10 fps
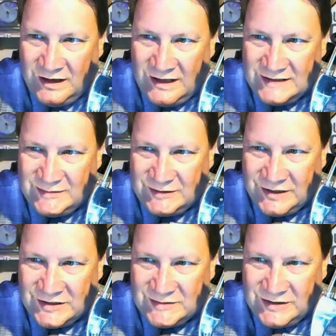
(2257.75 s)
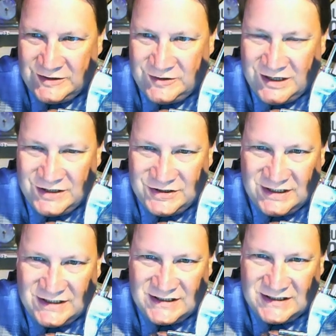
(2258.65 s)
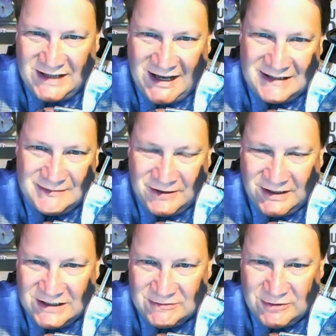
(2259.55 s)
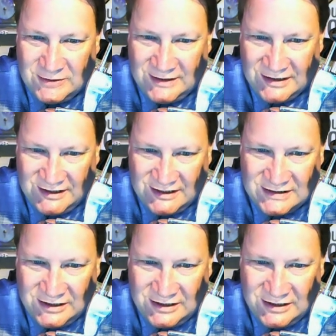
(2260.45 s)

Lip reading: And some acknowledgement that they're not just stats monkeys throwing out things.